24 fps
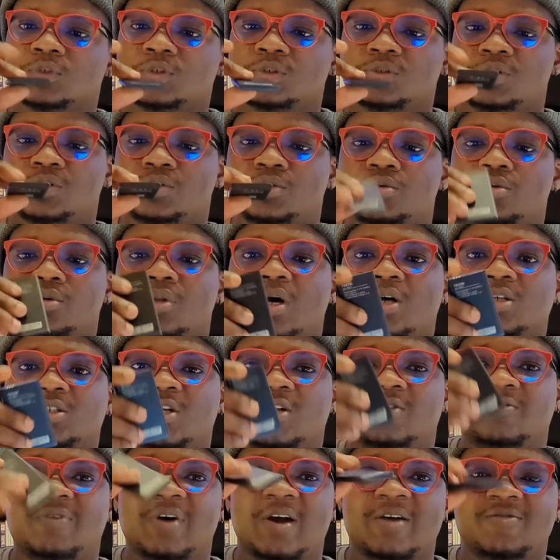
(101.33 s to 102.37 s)
This is
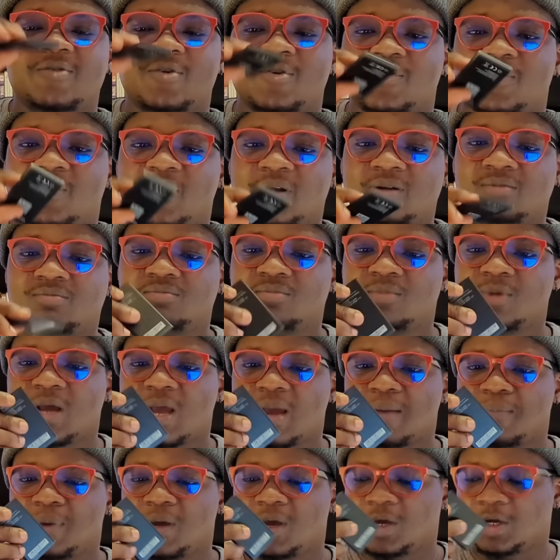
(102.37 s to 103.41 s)
2500
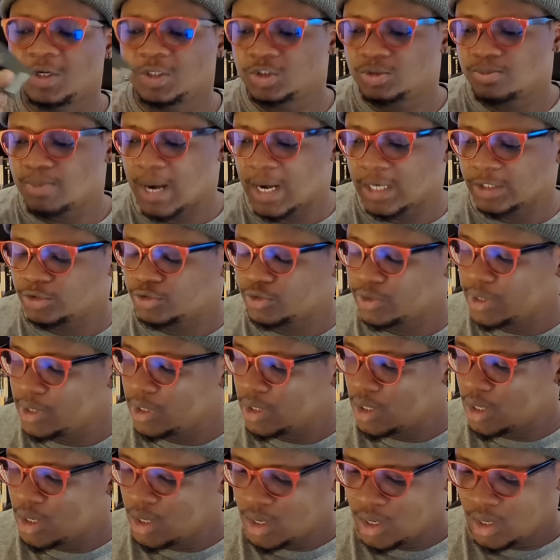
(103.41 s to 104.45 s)
mAh
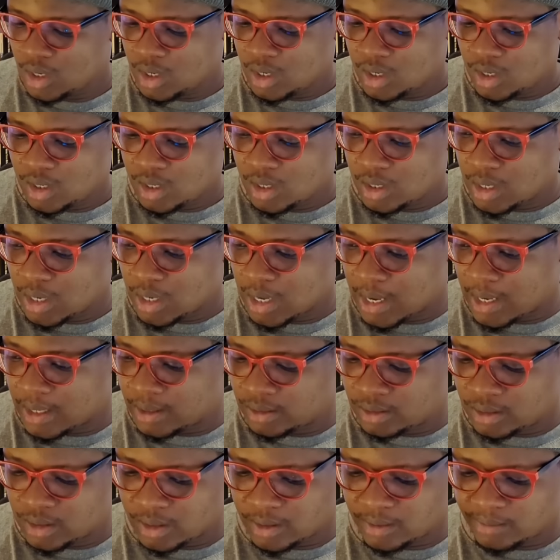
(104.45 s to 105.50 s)
battery,
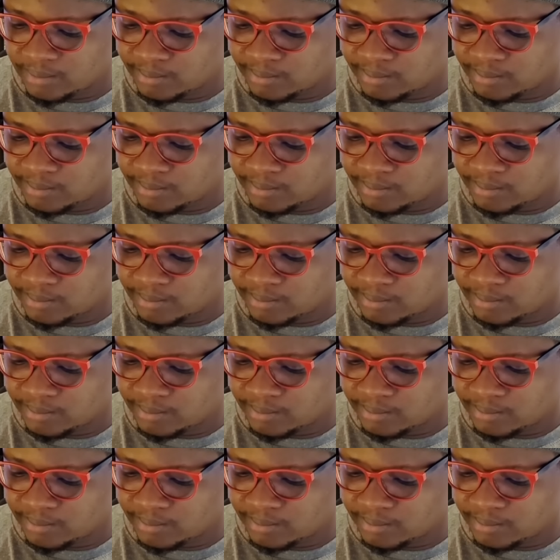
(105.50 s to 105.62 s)
and